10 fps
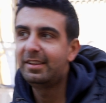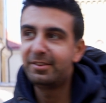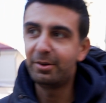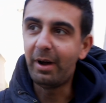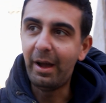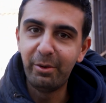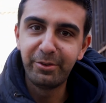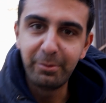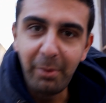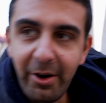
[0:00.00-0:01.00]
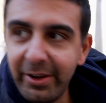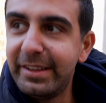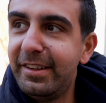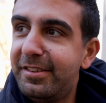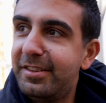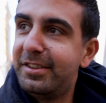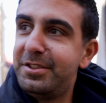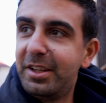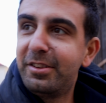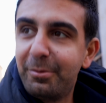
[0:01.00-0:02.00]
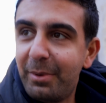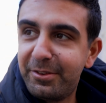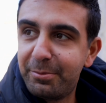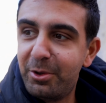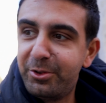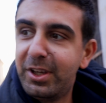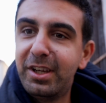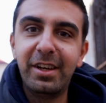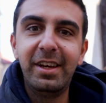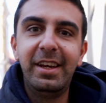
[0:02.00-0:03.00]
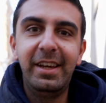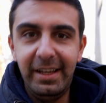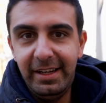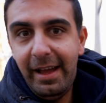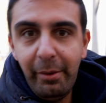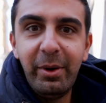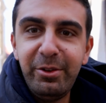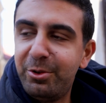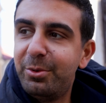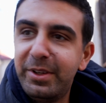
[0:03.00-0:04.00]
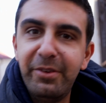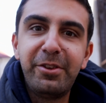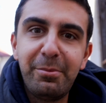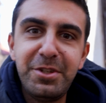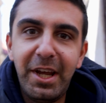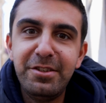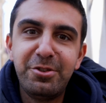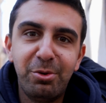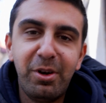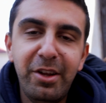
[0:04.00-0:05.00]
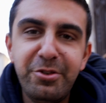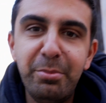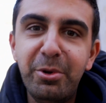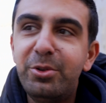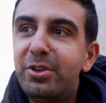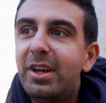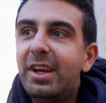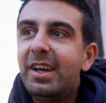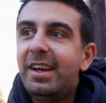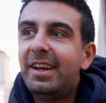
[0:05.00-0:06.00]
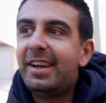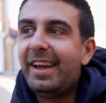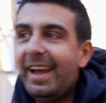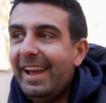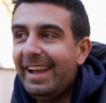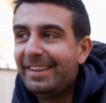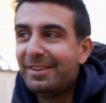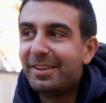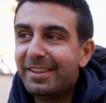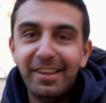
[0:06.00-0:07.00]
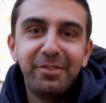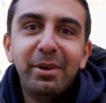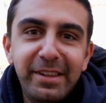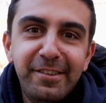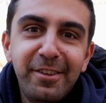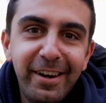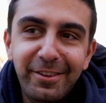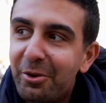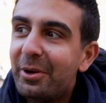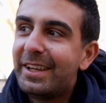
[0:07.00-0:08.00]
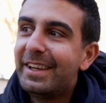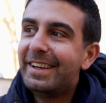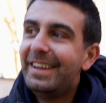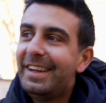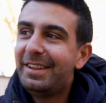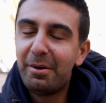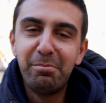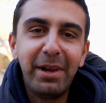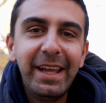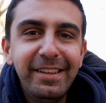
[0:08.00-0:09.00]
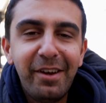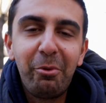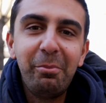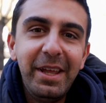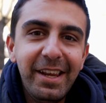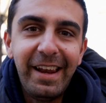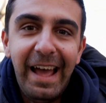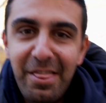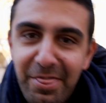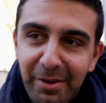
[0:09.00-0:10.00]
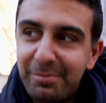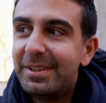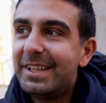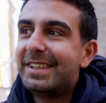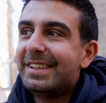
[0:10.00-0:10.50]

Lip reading: So I was admiring this gentleman's music and I went to give some change to contribute, and guess what they started doing? They're playing the Romanian anthem.